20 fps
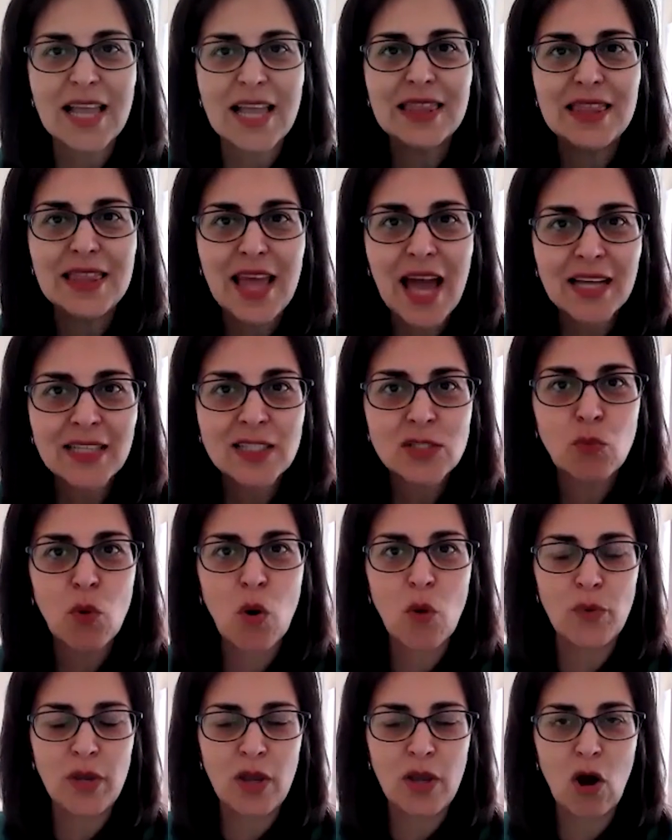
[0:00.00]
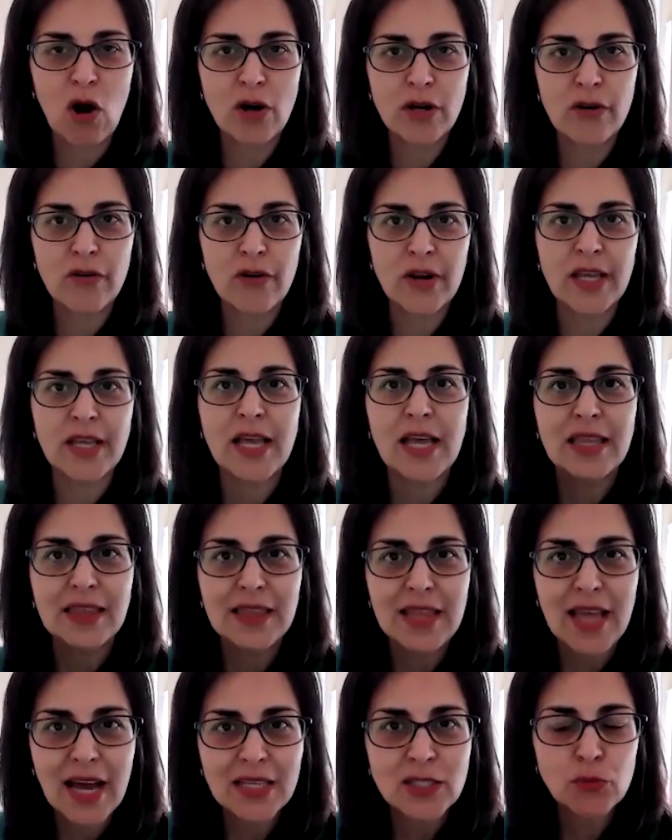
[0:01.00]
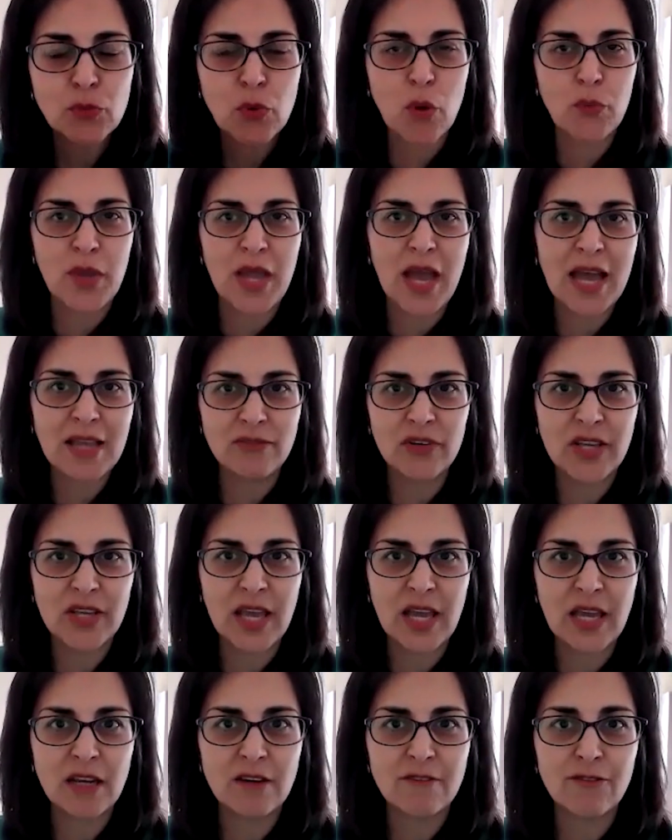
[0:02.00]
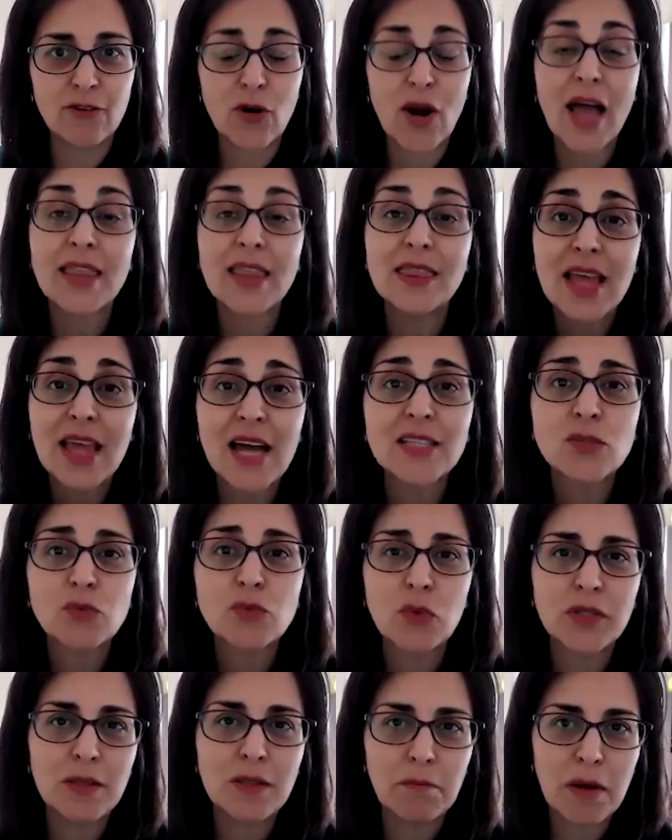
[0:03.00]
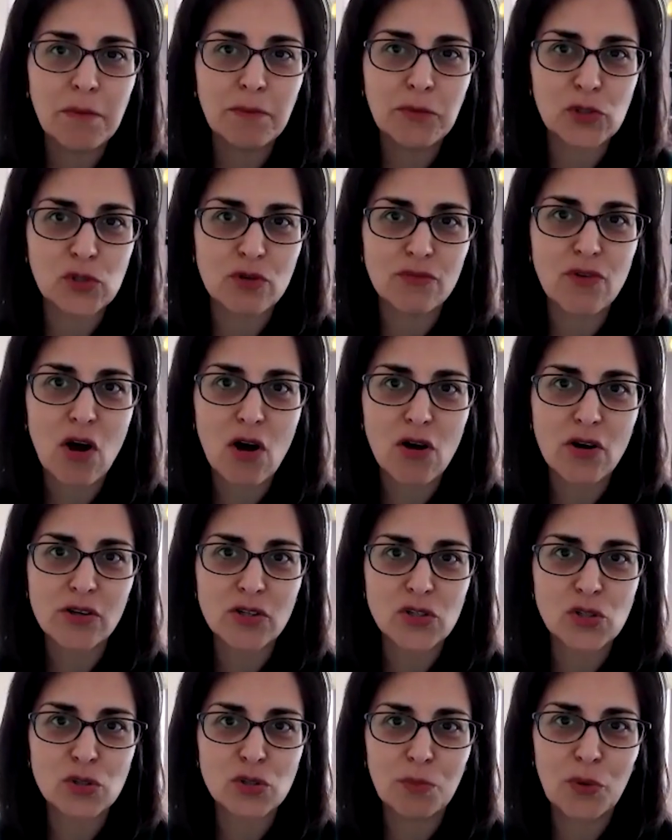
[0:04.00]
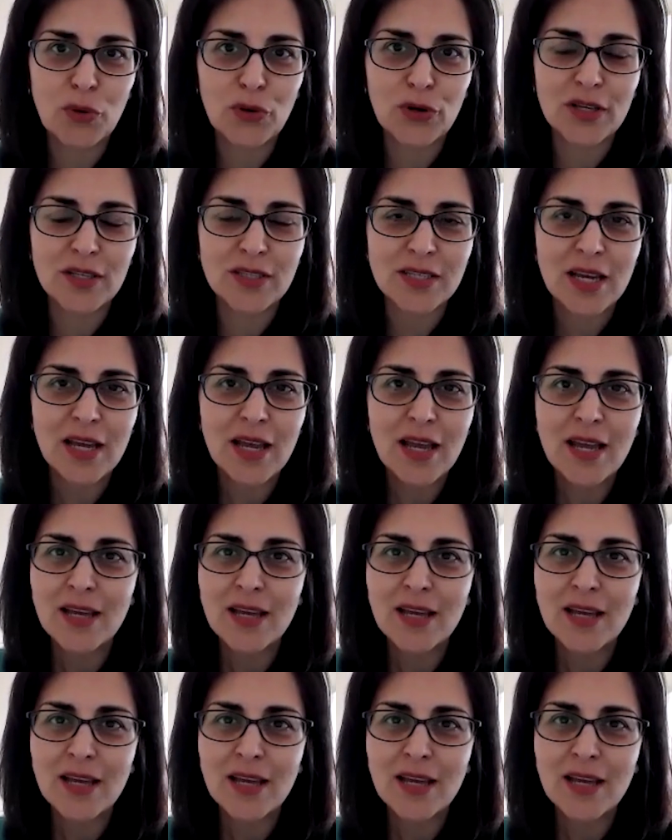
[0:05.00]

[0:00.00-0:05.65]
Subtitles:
That's what we're honoring, that's what we're advocating for, and that's what the members of Congress supported.